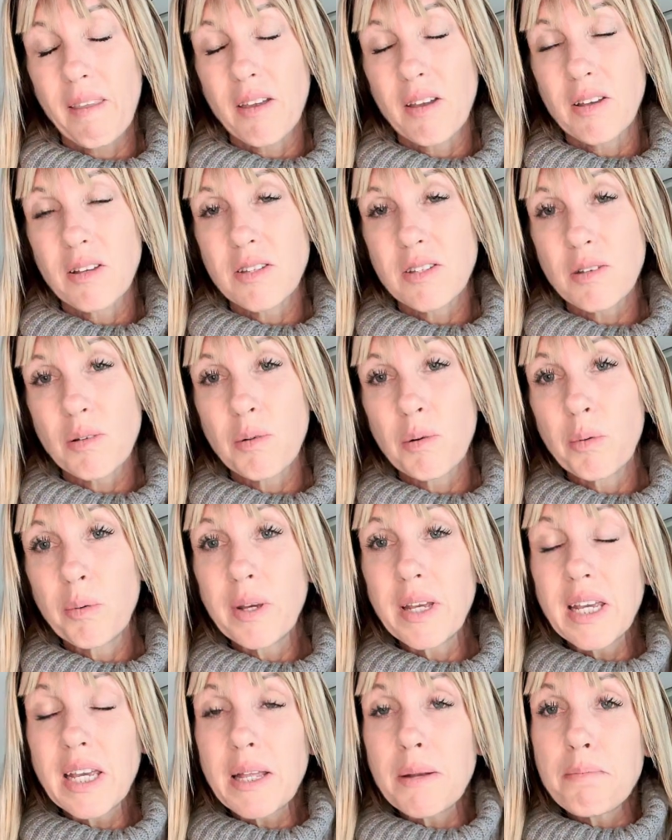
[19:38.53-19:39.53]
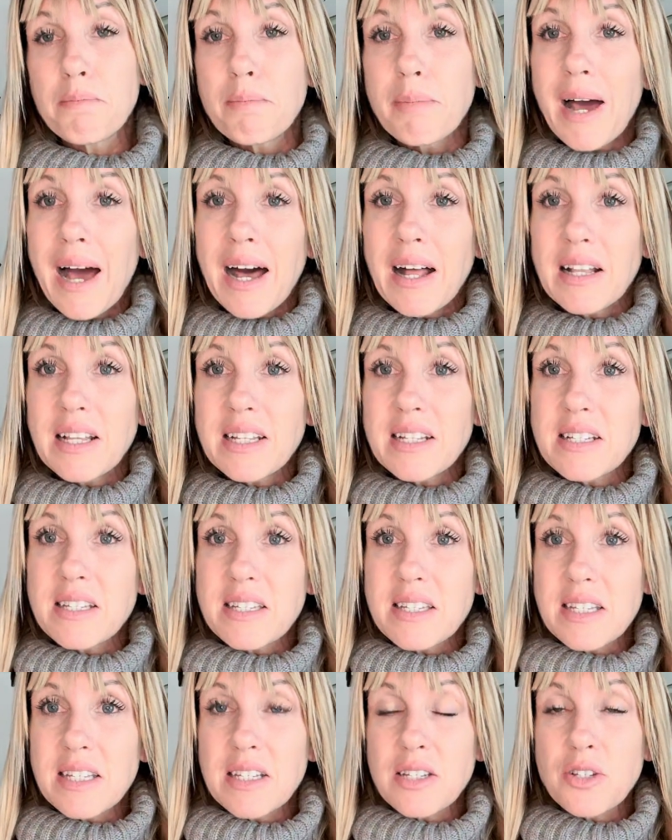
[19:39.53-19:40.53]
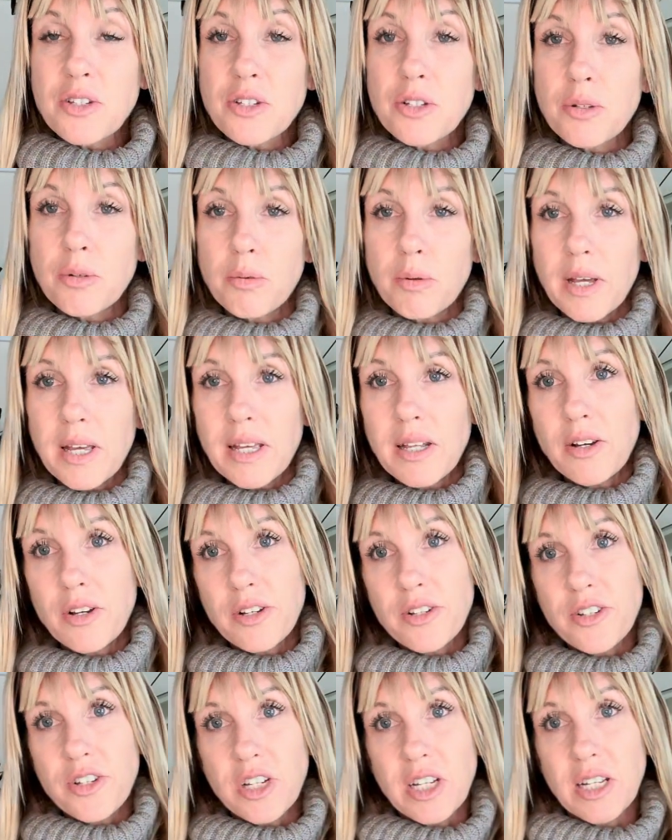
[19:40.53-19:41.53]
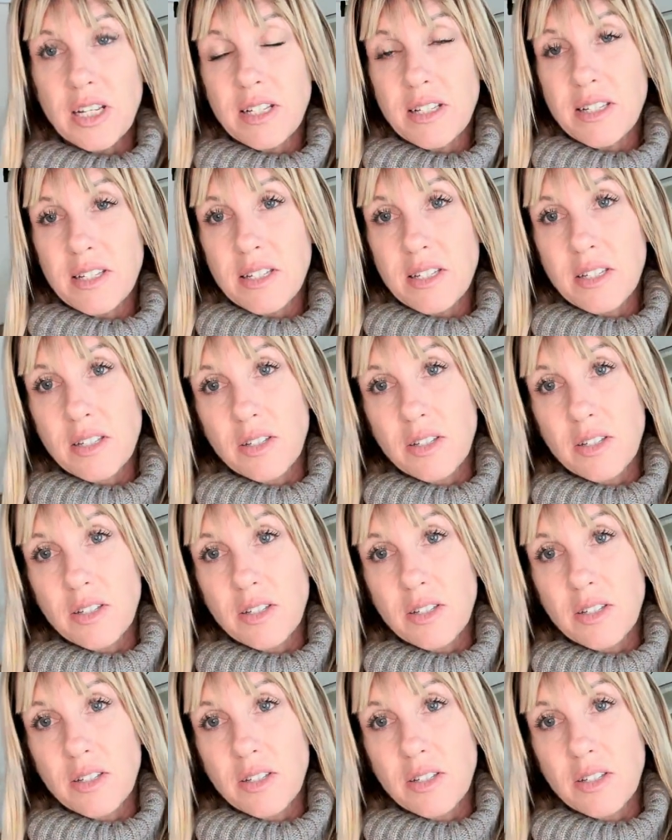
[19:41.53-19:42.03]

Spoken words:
So when we can balance these two energies,